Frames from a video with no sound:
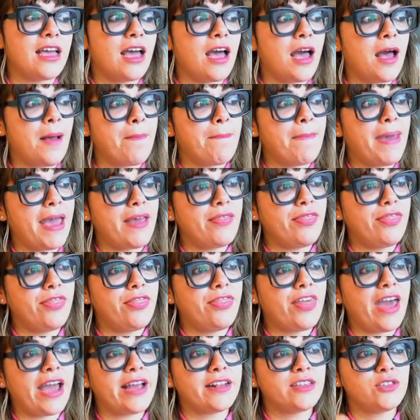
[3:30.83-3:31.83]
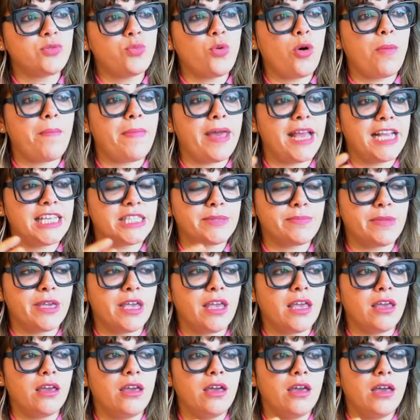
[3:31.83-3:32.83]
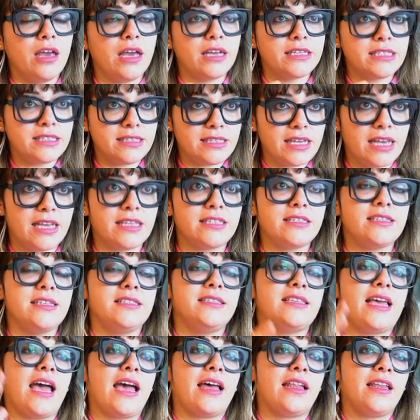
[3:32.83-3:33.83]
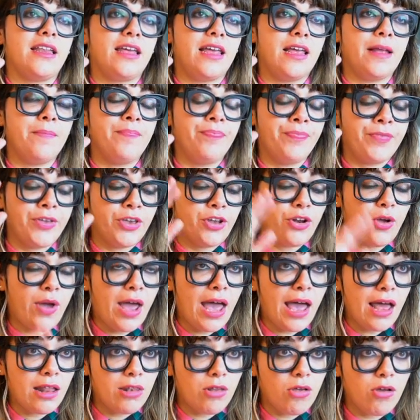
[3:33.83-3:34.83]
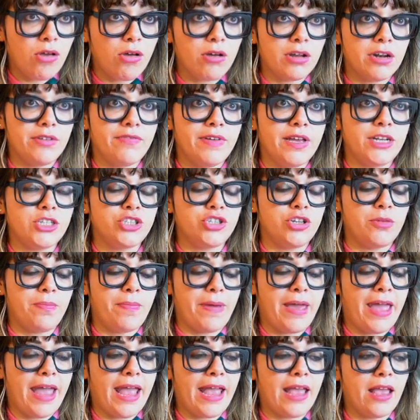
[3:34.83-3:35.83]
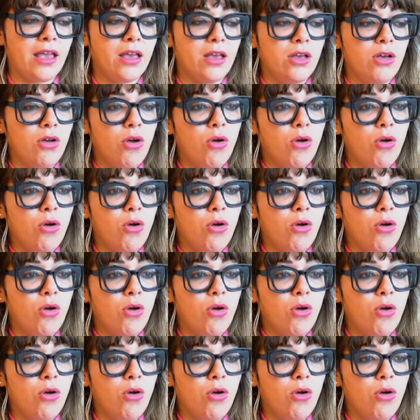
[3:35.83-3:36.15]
and that's what makes me assess exactly how long an event should be.